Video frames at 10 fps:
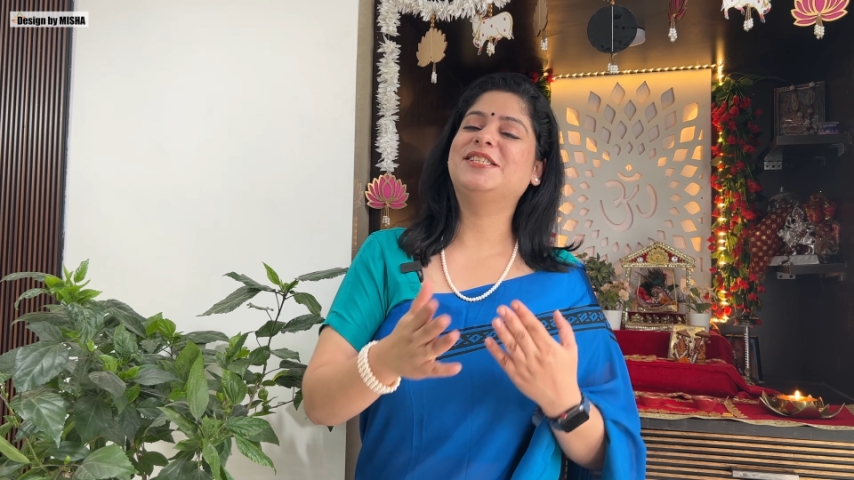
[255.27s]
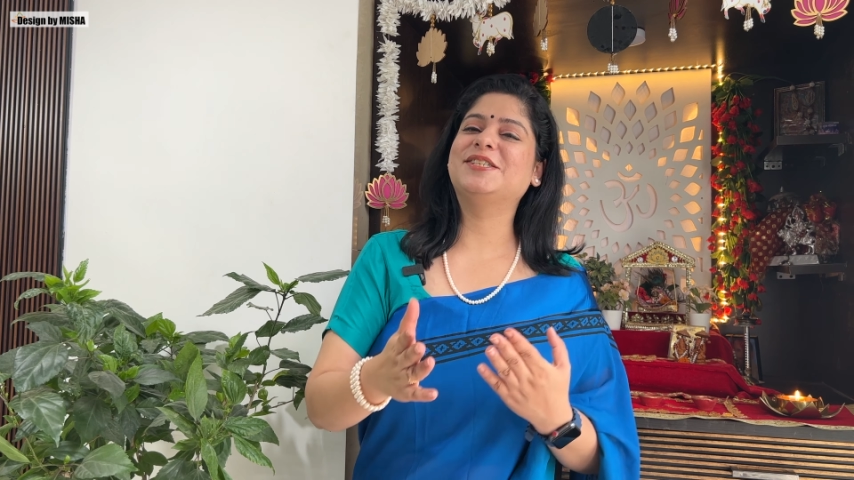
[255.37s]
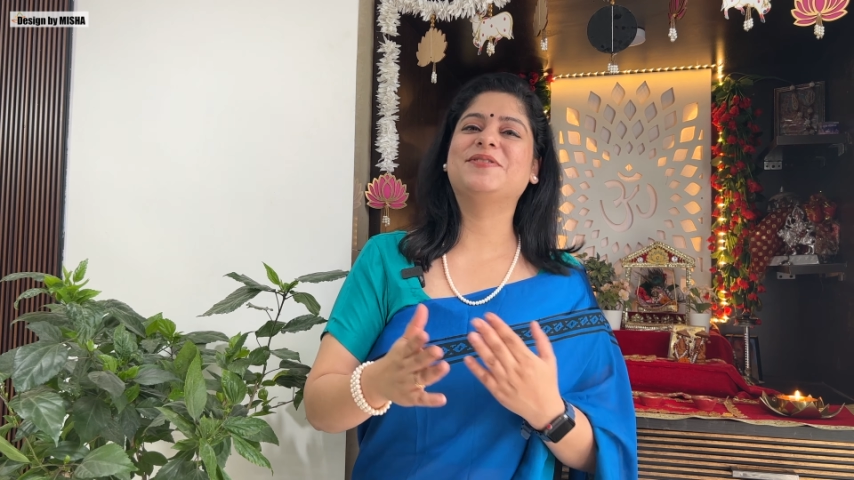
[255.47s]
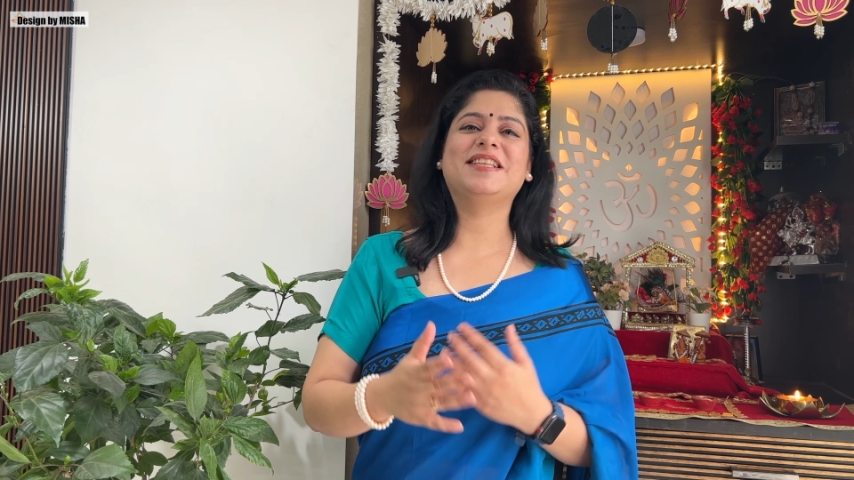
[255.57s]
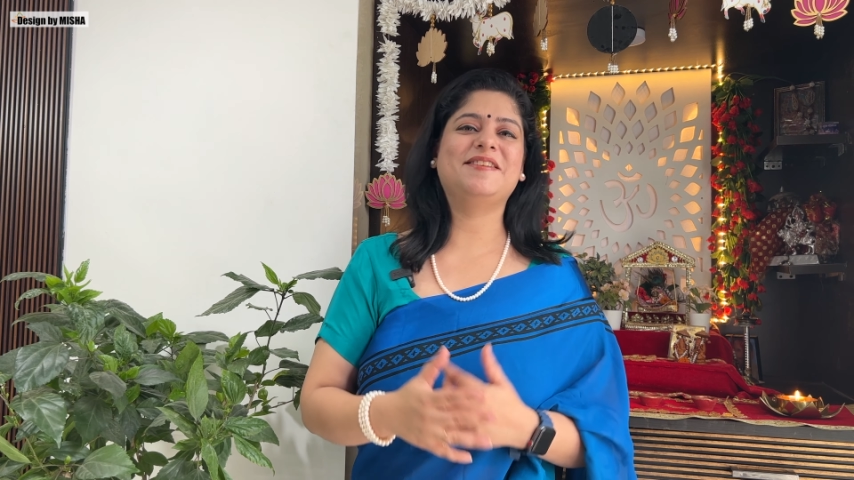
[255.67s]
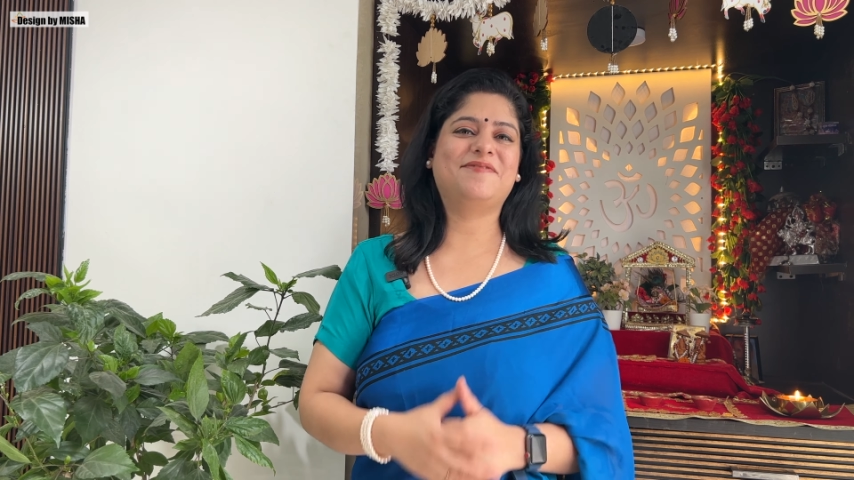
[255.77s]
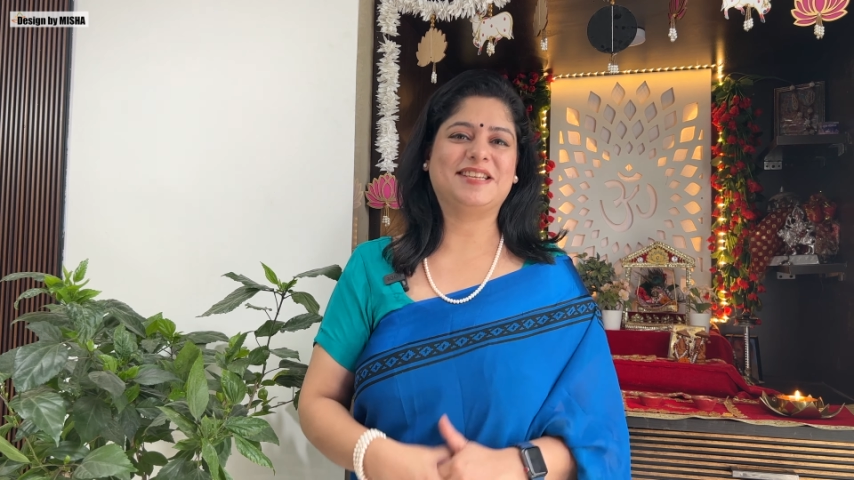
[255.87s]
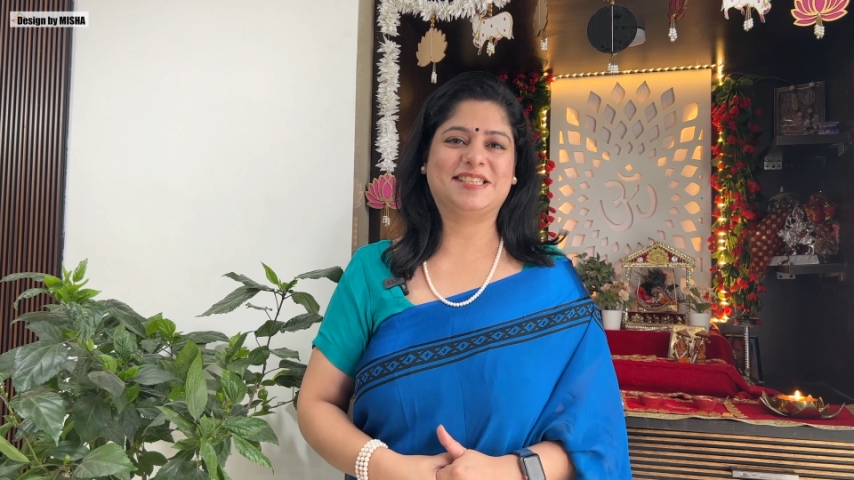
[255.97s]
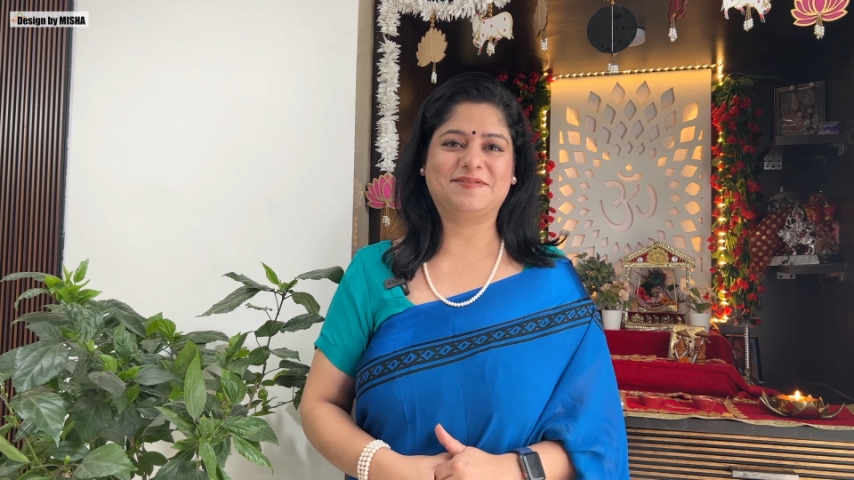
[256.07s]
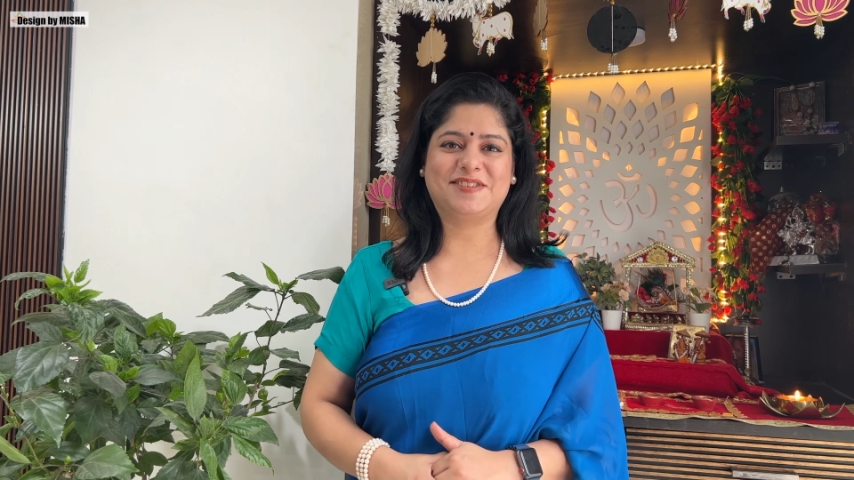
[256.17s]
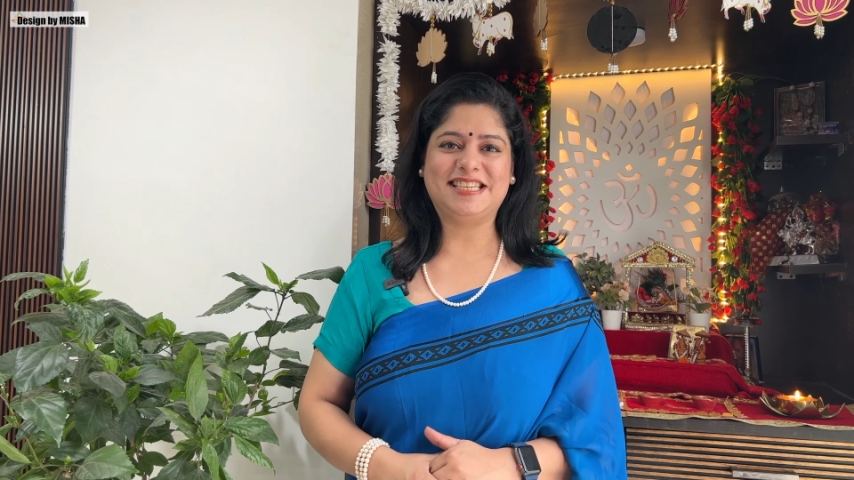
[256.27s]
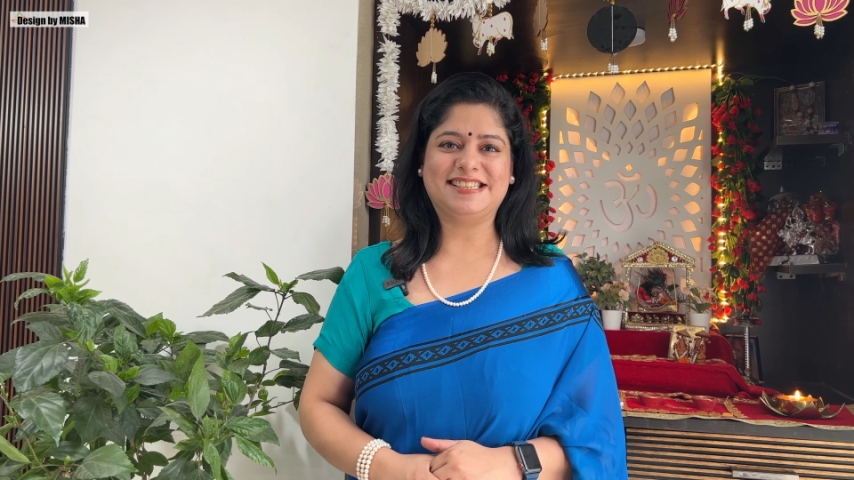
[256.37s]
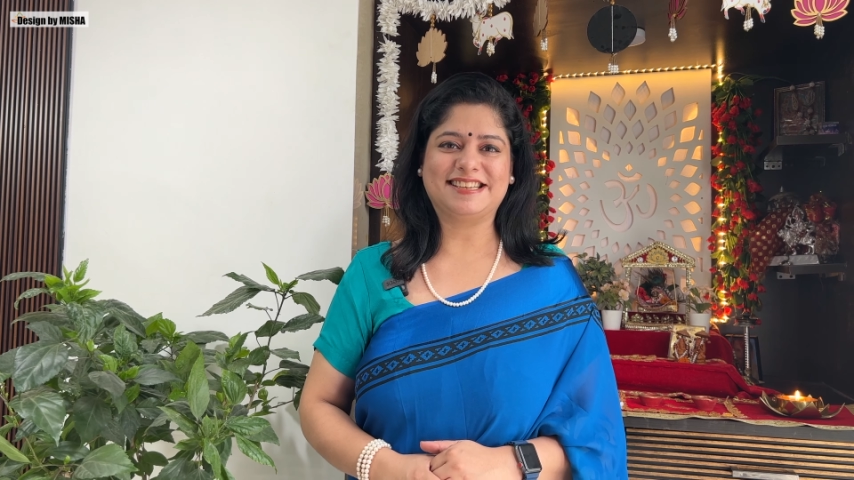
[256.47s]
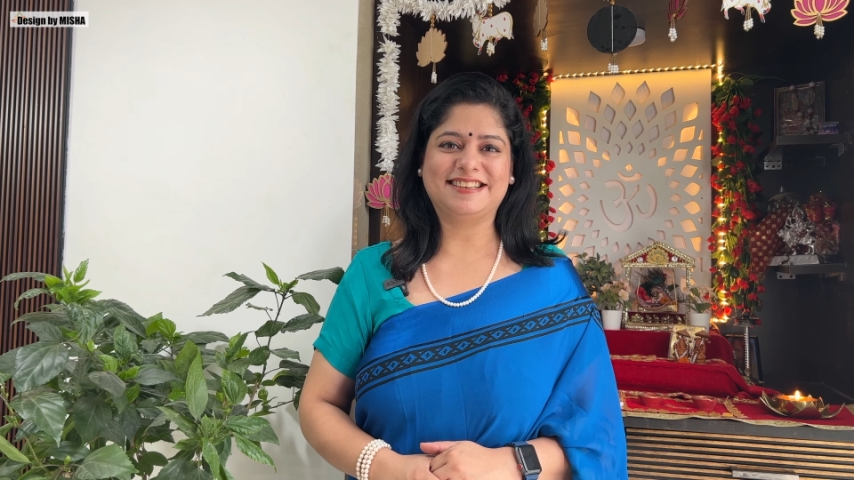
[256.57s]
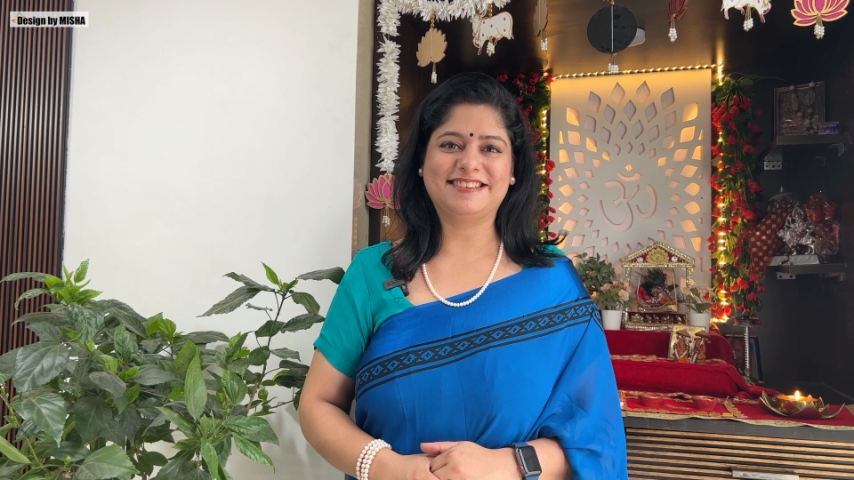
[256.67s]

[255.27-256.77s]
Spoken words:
during the festive season.